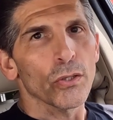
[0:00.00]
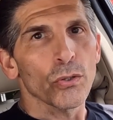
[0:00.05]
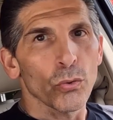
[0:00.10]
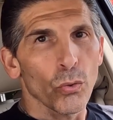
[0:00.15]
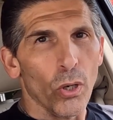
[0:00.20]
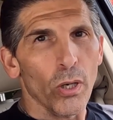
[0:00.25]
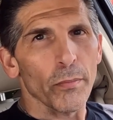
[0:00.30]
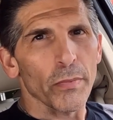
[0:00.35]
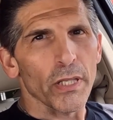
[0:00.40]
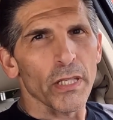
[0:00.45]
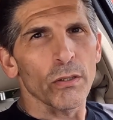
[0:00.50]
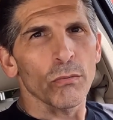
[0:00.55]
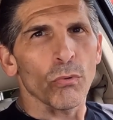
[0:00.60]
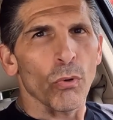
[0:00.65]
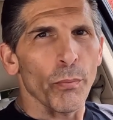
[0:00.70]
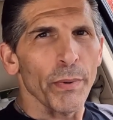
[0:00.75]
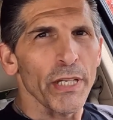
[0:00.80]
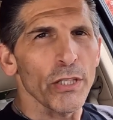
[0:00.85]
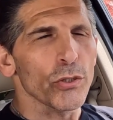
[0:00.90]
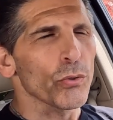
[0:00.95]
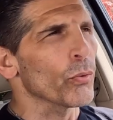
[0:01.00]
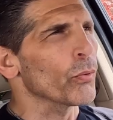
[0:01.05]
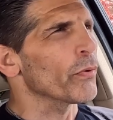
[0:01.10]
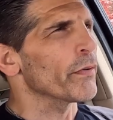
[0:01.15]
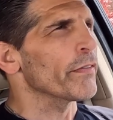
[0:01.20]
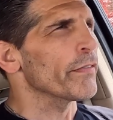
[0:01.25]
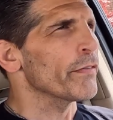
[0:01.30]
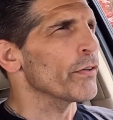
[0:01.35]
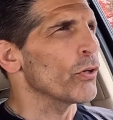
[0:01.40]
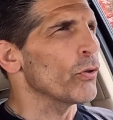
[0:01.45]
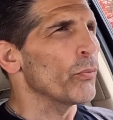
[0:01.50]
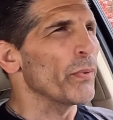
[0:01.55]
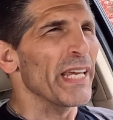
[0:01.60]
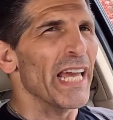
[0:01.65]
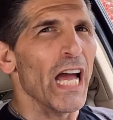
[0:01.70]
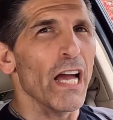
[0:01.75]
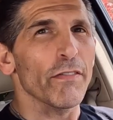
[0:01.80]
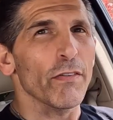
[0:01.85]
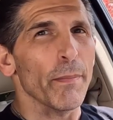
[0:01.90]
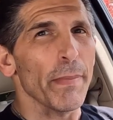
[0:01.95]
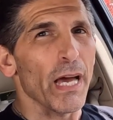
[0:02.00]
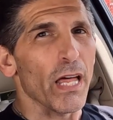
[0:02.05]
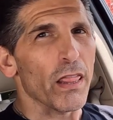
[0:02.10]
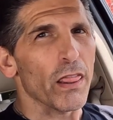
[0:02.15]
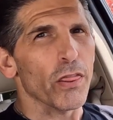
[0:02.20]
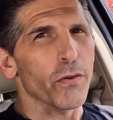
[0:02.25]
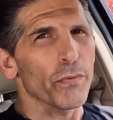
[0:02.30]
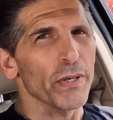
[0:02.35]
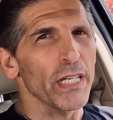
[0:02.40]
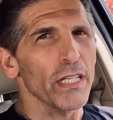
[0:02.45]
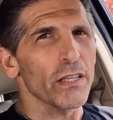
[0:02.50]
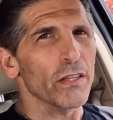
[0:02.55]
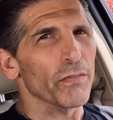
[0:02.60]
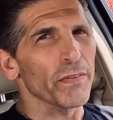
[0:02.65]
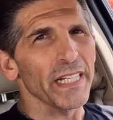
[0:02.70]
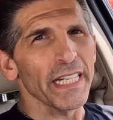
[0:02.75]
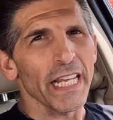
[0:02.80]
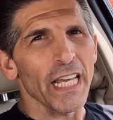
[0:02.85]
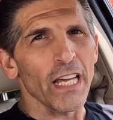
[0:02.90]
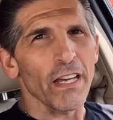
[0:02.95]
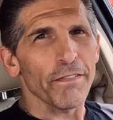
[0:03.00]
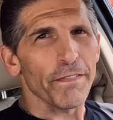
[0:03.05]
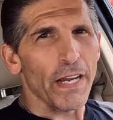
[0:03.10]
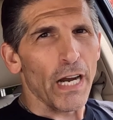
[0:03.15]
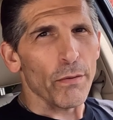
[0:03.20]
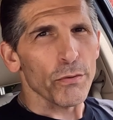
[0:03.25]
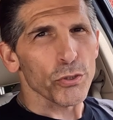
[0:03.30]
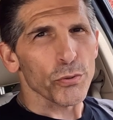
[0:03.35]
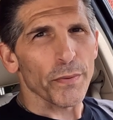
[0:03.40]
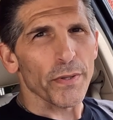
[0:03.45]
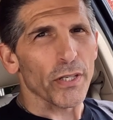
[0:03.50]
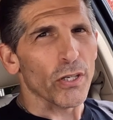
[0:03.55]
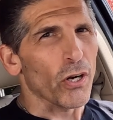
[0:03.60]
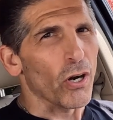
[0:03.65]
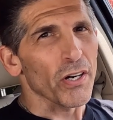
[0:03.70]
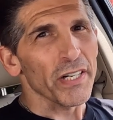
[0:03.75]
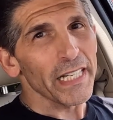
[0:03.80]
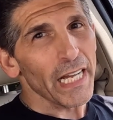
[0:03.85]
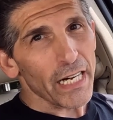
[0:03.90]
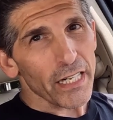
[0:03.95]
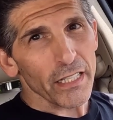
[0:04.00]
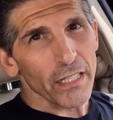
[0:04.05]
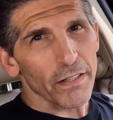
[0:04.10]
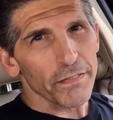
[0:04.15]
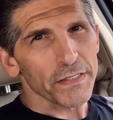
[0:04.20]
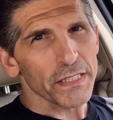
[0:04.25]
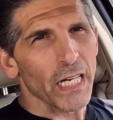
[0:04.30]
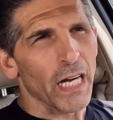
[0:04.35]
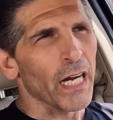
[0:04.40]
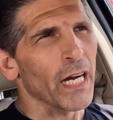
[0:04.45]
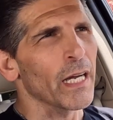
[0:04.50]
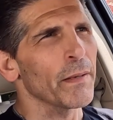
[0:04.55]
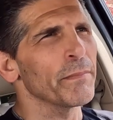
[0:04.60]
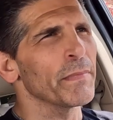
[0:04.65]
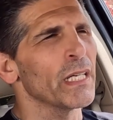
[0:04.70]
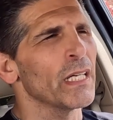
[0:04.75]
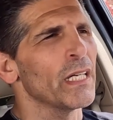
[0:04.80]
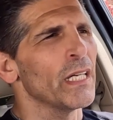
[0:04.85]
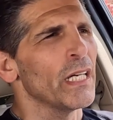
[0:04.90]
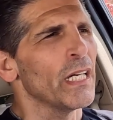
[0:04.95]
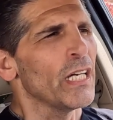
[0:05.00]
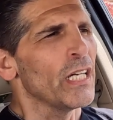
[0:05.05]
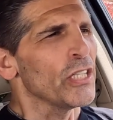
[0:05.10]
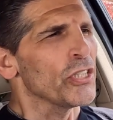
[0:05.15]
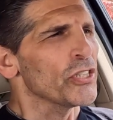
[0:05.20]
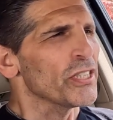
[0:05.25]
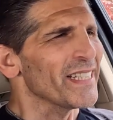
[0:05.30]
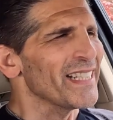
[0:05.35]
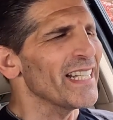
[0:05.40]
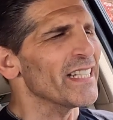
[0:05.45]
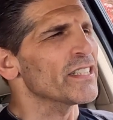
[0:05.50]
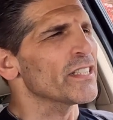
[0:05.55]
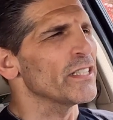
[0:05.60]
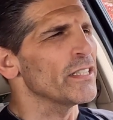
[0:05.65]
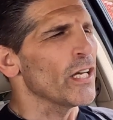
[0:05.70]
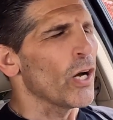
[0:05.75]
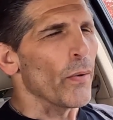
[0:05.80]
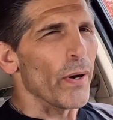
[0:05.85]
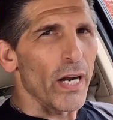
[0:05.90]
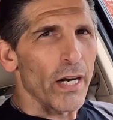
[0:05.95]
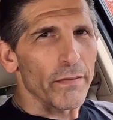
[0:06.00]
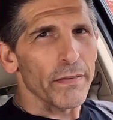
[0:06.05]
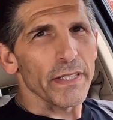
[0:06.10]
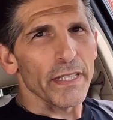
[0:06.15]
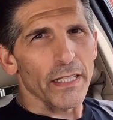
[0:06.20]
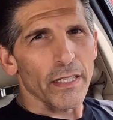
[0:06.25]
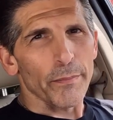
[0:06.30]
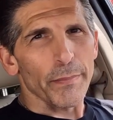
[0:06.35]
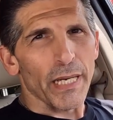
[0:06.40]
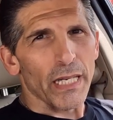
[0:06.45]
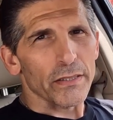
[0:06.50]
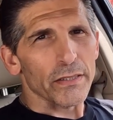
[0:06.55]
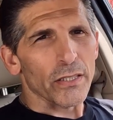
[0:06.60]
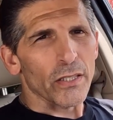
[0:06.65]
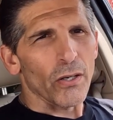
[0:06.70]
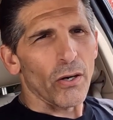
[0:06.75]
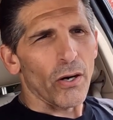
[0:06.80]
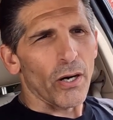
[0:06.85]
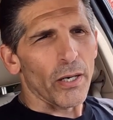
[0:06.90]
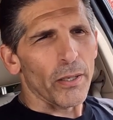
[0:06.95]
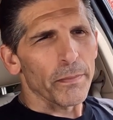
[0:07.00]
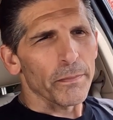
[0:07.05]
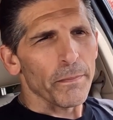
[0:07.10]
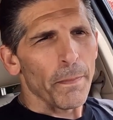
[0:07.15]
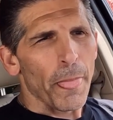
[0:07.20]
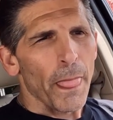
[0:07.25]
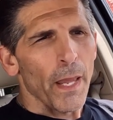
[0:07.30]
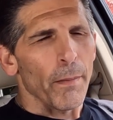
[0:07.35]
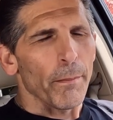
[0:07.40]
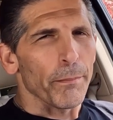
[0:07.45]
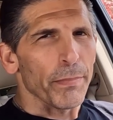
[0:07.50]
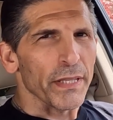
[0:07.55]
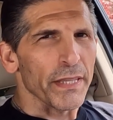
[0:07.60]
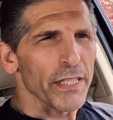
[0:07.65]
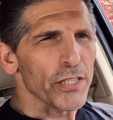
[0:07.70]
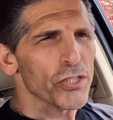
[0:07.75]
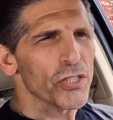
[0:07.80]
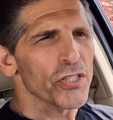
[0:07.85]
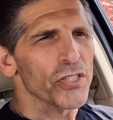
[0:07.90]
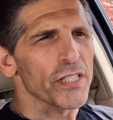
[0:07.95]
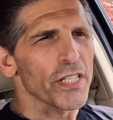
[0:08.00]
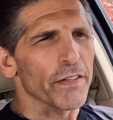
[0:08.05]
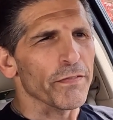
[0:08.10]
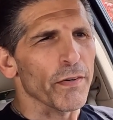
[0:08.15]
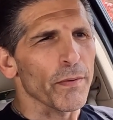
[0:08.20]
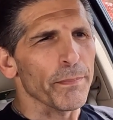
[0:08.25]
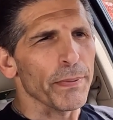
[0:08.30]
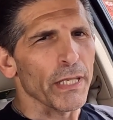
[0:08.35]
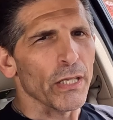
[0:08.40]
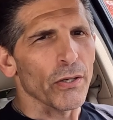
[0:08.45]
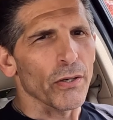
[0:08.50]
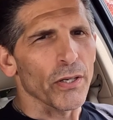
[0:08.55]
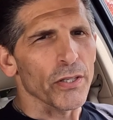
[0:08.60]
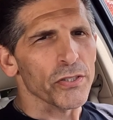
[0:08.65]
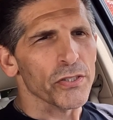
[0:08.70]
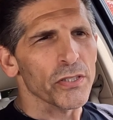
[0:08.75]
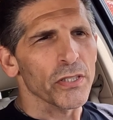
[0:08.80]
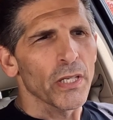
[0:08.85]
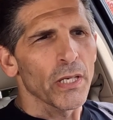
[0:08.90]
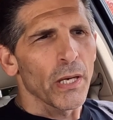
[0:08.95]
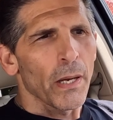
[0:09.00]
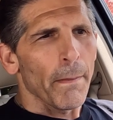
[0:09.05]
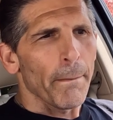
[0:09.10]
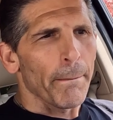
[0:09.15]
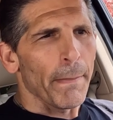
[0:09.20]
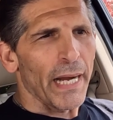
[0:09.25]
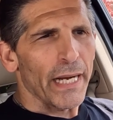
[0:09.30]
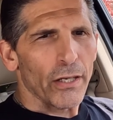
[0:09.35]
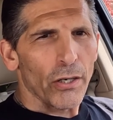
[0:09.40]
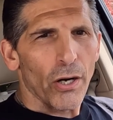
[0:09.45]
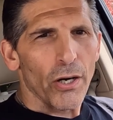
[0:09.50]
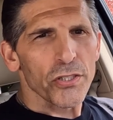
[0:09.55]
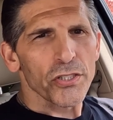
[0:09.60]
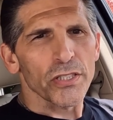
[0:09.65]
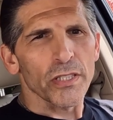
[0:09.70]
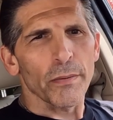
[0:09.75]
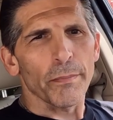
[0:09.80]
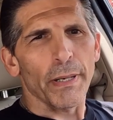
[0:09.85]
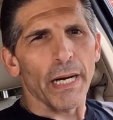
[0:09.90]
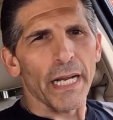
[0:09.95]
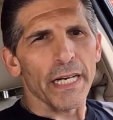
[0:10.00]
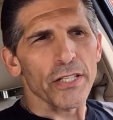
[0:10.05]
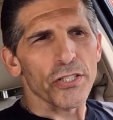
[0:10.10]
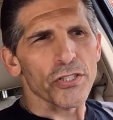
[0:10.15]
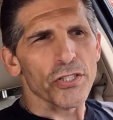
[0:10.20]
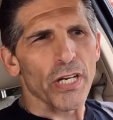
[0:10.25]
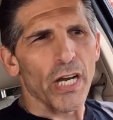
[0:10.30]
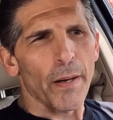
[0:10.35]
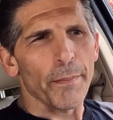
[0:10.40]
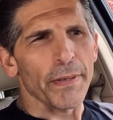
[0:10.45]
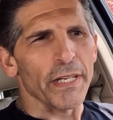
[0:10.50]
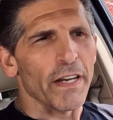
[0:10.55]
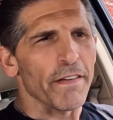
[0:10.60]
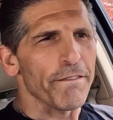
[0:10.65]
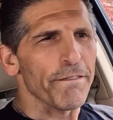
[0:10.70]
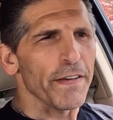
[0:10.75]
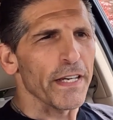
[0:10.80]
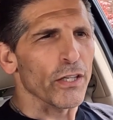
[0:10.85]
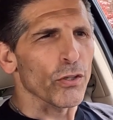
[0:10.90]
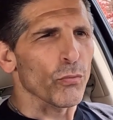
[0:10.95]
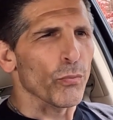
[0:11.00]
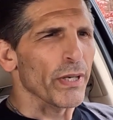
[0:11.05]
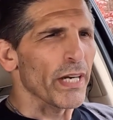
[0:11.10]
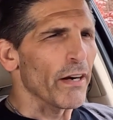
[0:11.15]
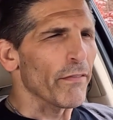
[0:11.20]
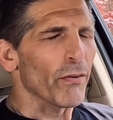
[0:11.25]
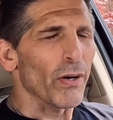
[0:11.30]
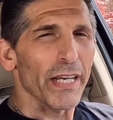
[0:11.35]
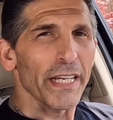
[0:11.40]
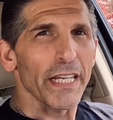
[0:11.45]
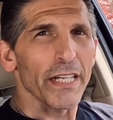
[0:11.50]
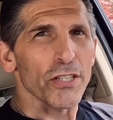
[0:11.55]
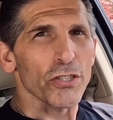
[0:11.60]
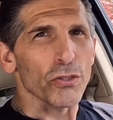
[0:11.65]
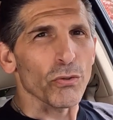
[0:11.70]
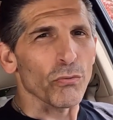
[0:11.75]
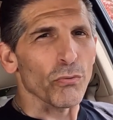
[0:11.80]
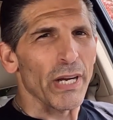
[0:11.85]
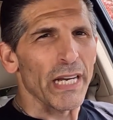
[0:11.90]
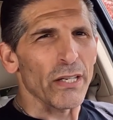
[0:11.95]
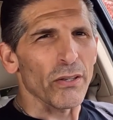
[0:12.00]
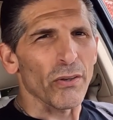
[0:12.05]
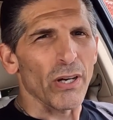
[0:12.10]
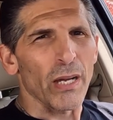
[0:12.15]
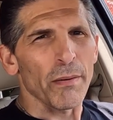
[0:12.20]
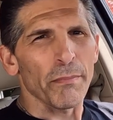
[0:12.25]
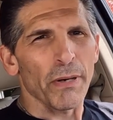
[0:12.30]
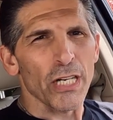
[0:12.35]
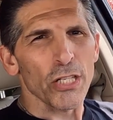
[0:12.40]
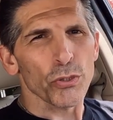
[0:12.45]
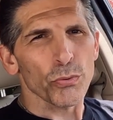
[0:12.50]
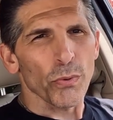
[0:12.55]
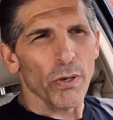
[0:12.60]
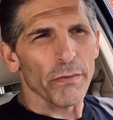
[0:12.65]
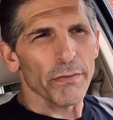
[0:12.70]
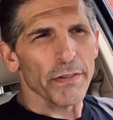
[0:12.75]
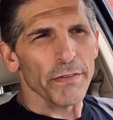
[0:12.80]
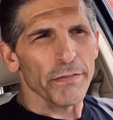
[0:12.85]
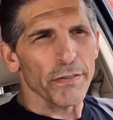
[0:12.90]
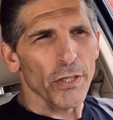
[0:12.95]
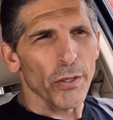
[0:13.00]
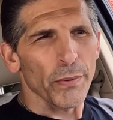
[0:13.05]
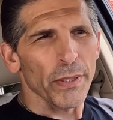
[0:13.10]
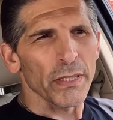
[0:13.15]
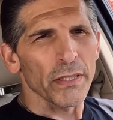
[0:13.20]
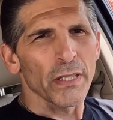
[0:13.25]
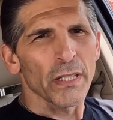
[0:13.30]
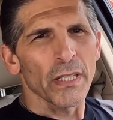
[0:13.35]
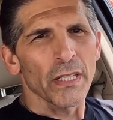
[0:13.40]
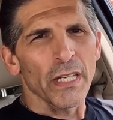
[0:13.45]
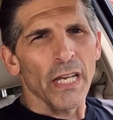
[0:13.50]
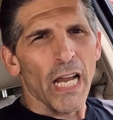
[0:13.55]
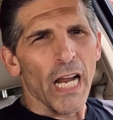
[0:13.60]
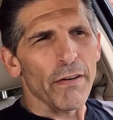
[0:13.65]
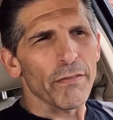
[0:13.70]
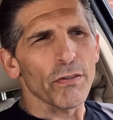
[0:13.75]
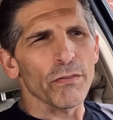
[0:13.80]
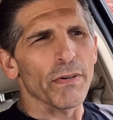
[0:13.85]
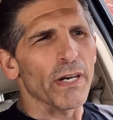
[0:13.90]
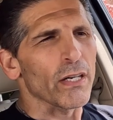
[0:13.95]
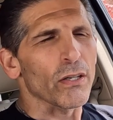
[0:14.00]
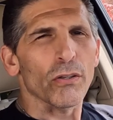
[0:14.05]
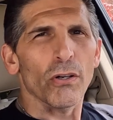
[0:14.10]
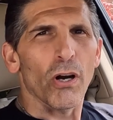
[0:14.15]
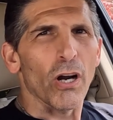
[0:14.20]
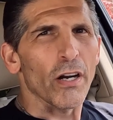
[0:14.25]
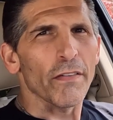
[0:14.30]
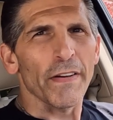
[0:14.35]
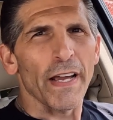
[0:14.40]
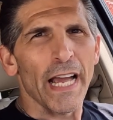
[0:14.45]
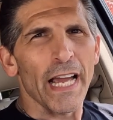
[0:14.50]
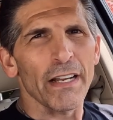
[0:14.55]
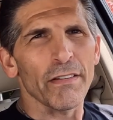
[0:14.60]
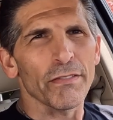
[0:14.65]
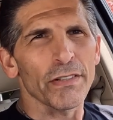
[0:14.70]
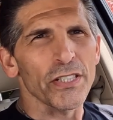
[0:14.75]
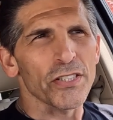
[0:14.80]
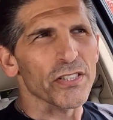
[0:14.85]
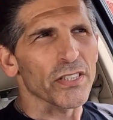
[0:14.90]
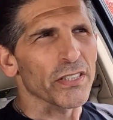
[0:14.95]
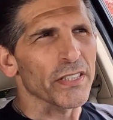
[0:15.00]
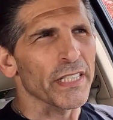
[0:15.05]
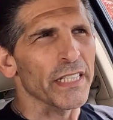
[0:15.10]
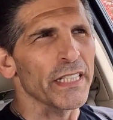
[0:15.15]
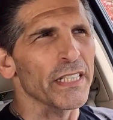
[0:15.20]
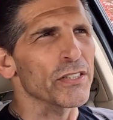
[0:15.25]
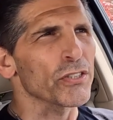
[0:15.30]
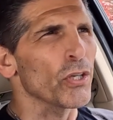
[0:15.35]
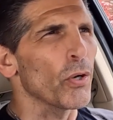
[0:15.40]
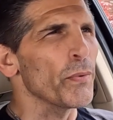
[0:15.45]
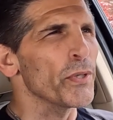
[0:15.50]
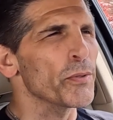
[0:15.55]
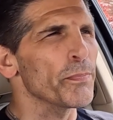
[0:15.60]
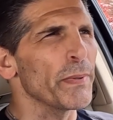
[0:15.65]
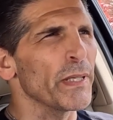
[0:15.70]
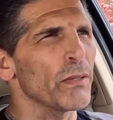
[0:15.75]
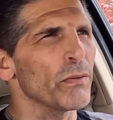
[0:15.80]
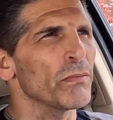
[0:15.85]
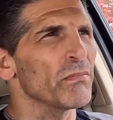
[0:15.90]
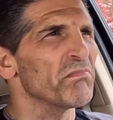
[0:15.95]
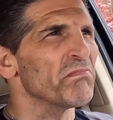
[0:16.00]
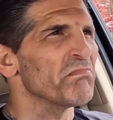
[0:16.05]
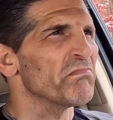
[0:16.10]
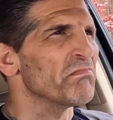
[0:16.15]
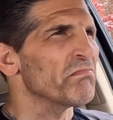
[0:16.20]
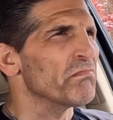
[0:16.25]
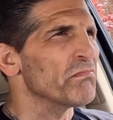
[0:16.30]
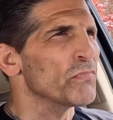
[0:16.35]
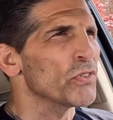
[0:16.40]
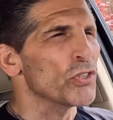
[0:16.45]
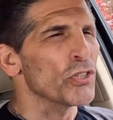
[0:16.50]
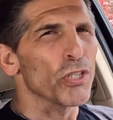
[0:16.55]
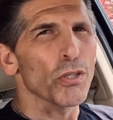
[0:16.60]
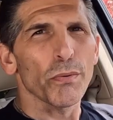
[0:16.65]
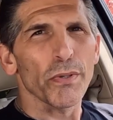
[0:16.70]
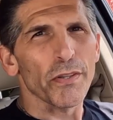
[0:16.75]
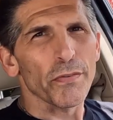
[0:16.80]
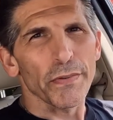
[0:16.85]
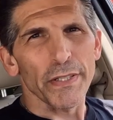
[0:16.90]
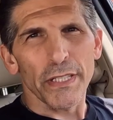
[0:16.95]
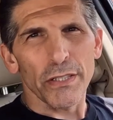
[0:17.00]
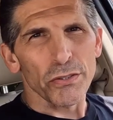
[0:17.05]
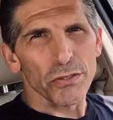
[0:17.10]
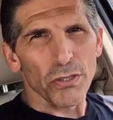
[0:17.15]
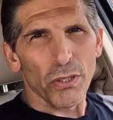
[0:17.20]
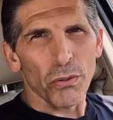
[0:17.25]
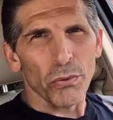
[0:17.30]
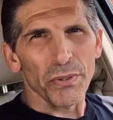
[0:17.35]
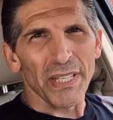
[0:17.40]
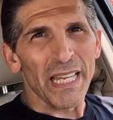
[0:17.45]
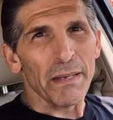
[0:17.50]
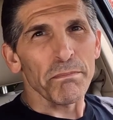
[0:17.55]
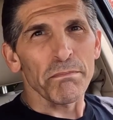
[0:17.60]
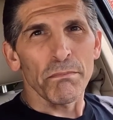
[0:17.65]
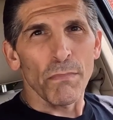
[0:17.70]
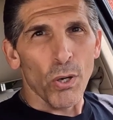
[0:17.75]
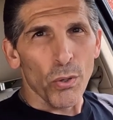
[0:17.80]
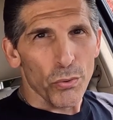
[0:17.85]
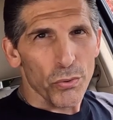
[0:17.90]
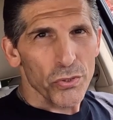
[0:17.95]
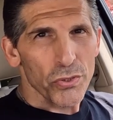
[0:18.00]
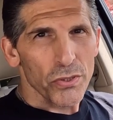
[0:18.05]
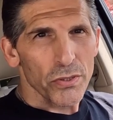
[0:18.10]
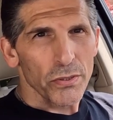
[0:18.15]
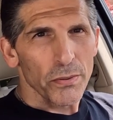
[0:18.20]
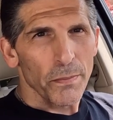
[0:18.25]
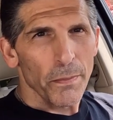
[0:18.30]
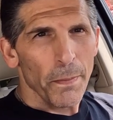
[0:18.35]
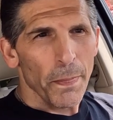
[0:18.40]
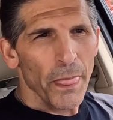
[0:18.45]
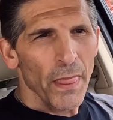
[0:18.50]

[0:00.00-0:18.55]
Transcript: Normally, when we do a review, we have about 3.5 hours with the car. Not enough time to get to know everything about the car. But this is different because my car's in a body shop, and I figured whatever I get as a rental, I might as well review it. Every rental car I've had recently has always been 2 or 3 years old at most.